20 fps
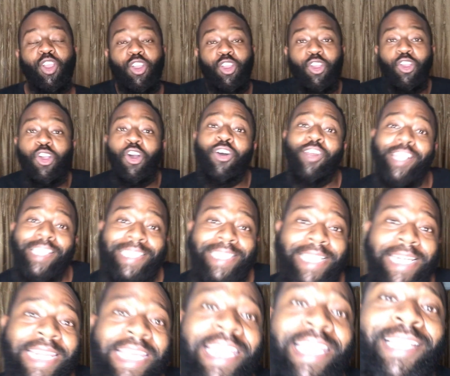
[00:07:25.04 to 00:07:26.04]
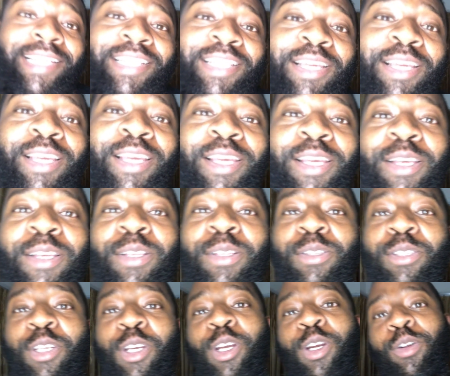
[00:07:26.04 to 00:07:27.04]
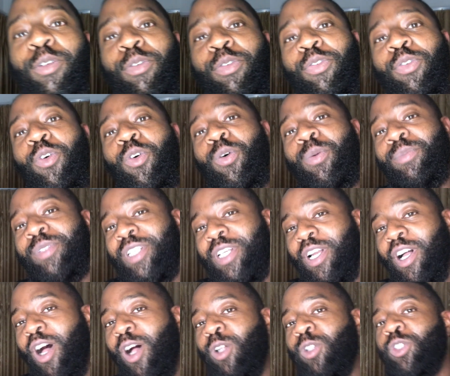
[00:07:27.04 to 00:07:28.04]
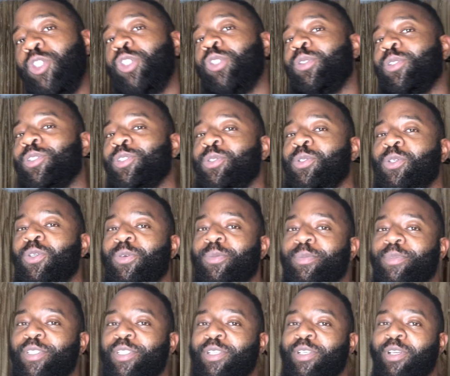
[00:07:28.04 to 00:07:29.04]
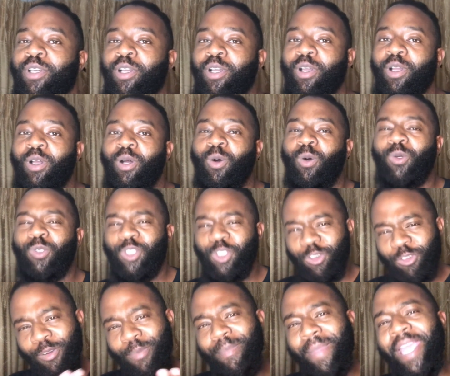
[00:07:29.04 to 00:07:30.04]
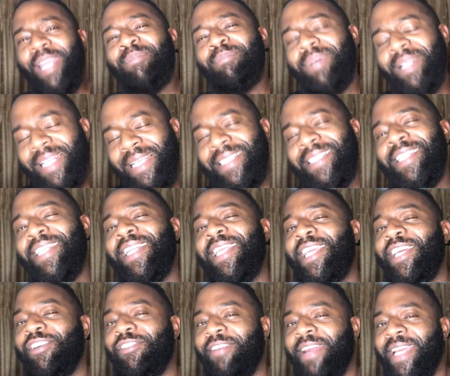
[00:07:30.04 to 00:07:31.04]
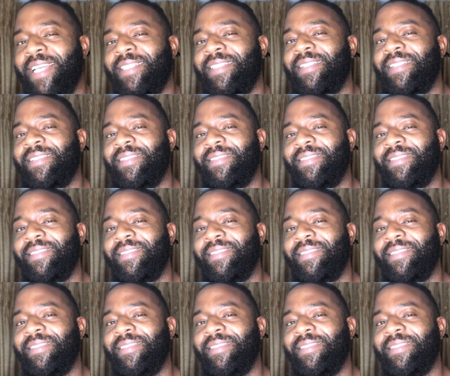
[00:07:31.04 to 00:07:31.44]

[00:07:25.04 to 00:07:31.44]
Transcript: Gone is the need to conform to cultural norms or to remain politically correct.